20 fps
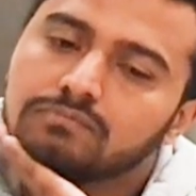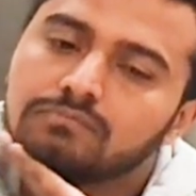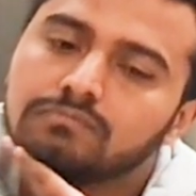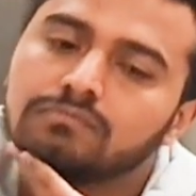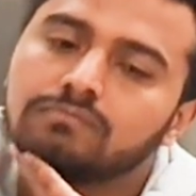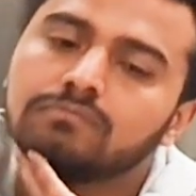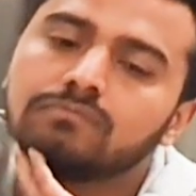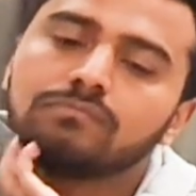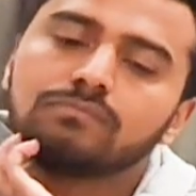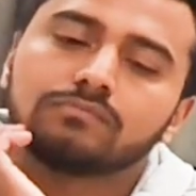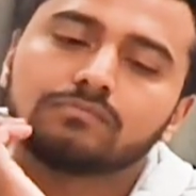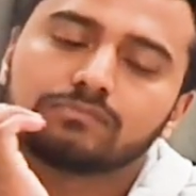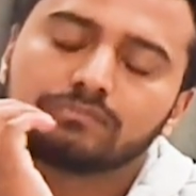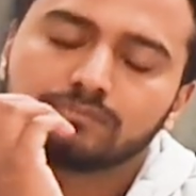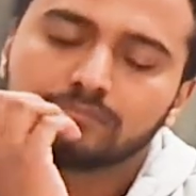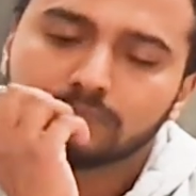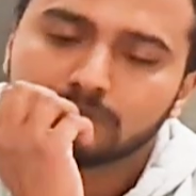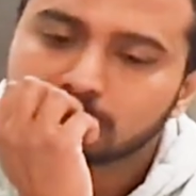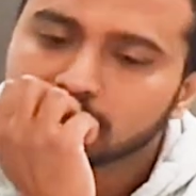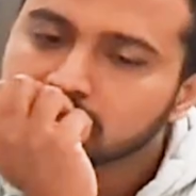
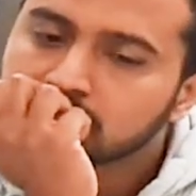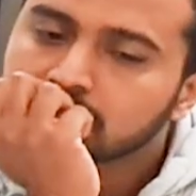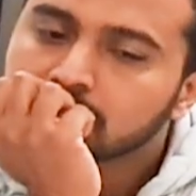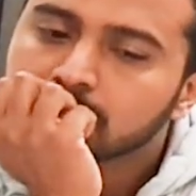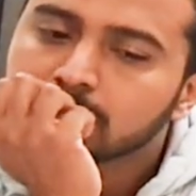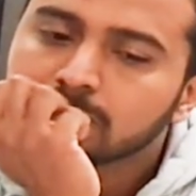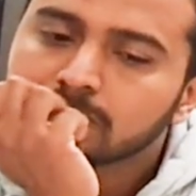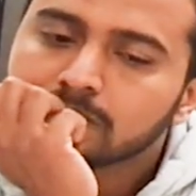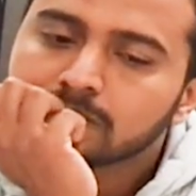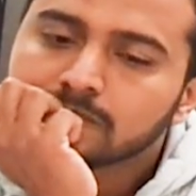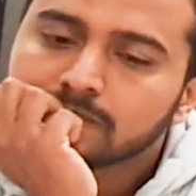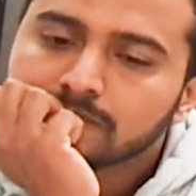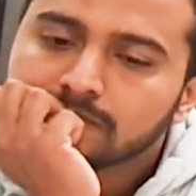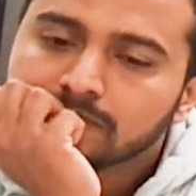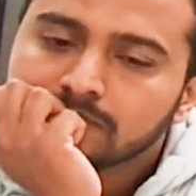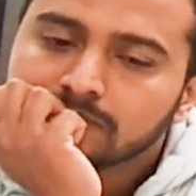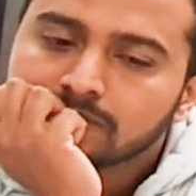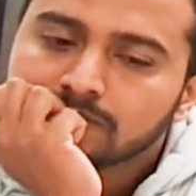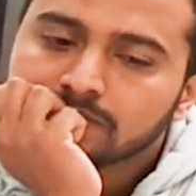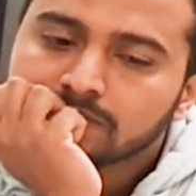
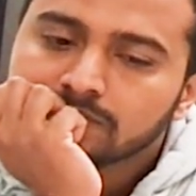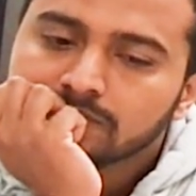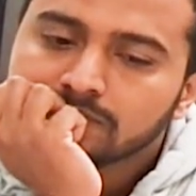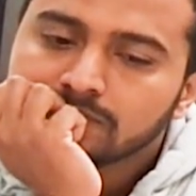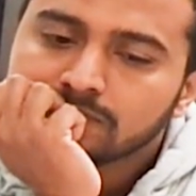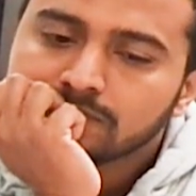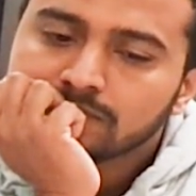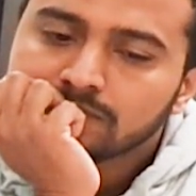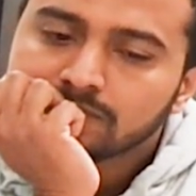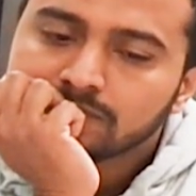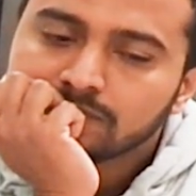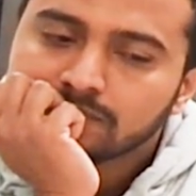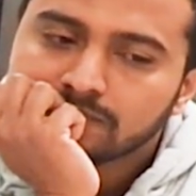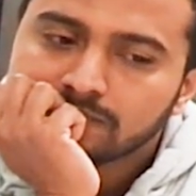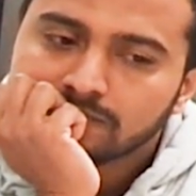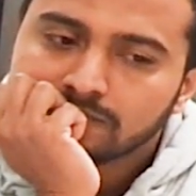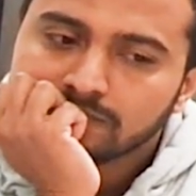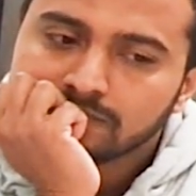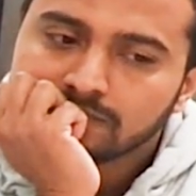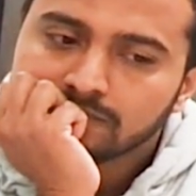
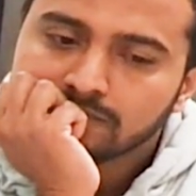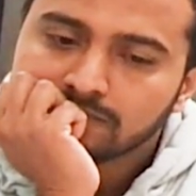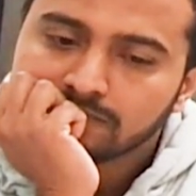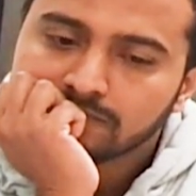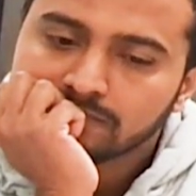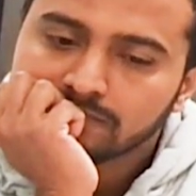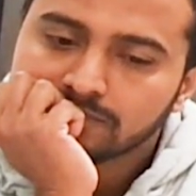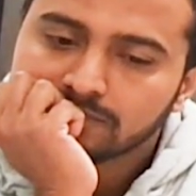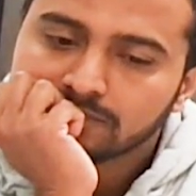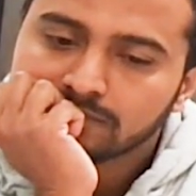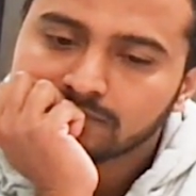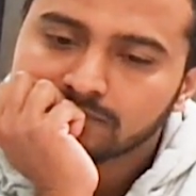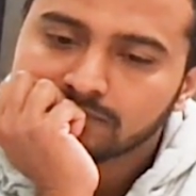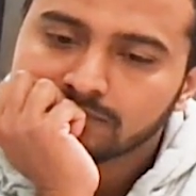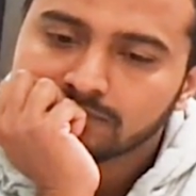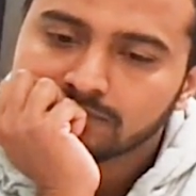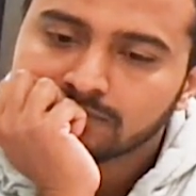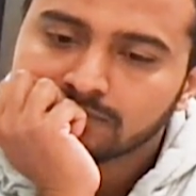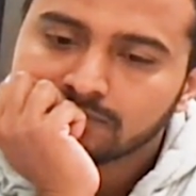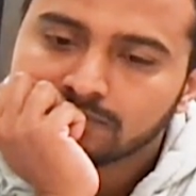
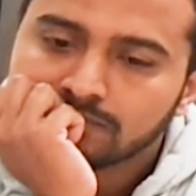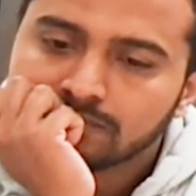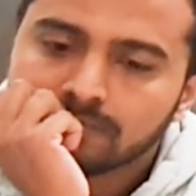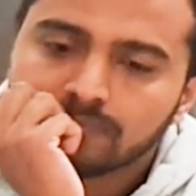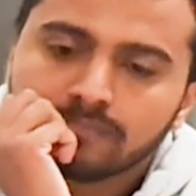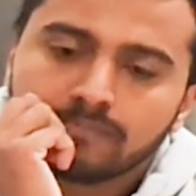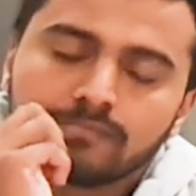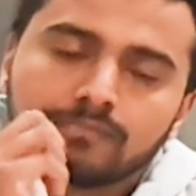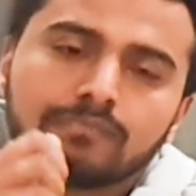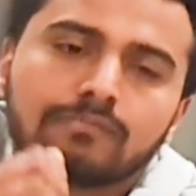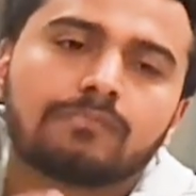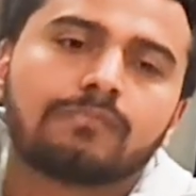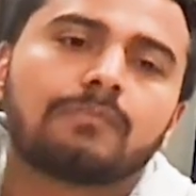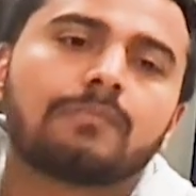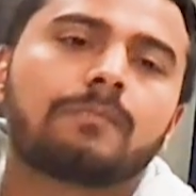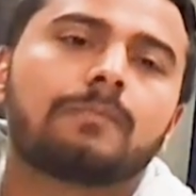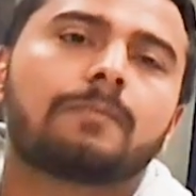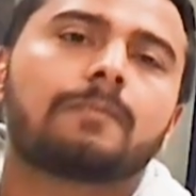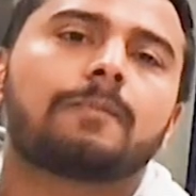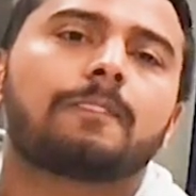
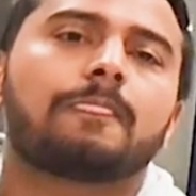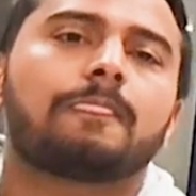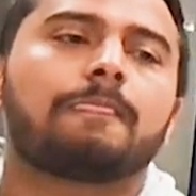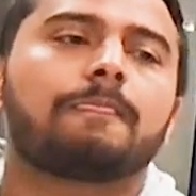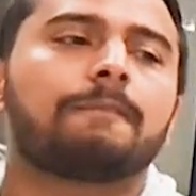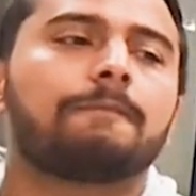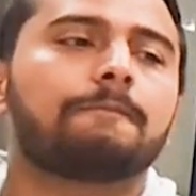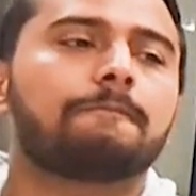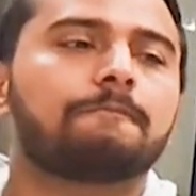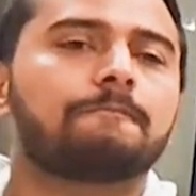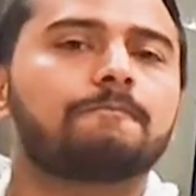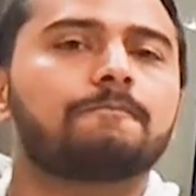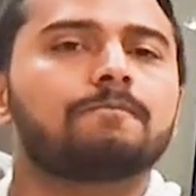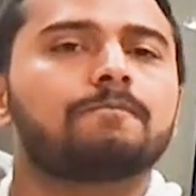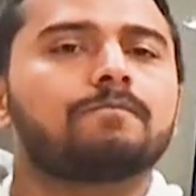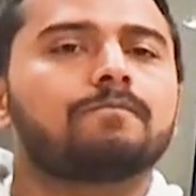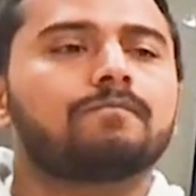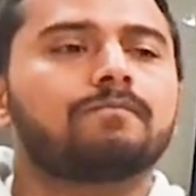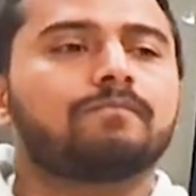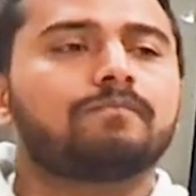
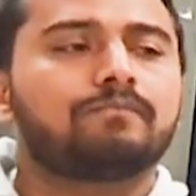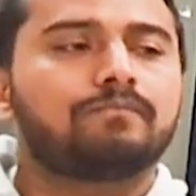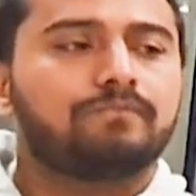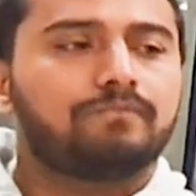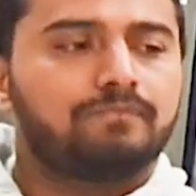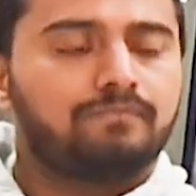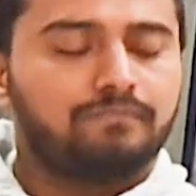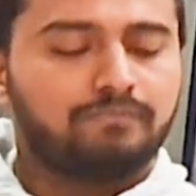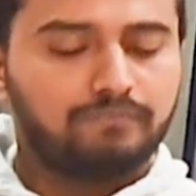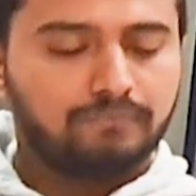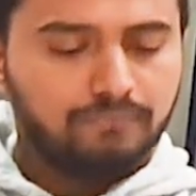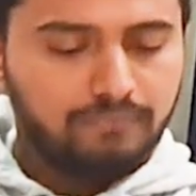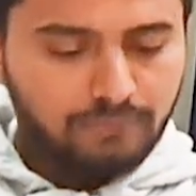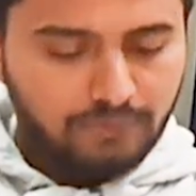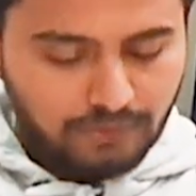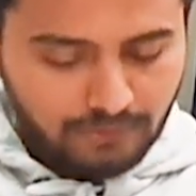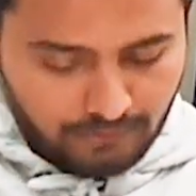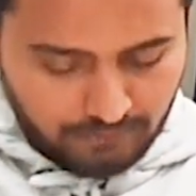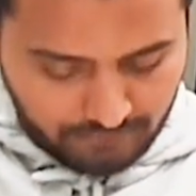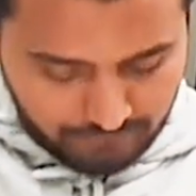
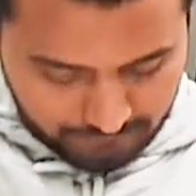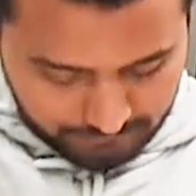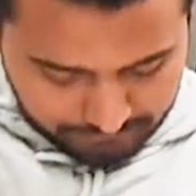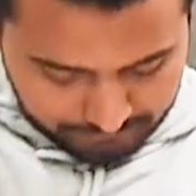[no speech]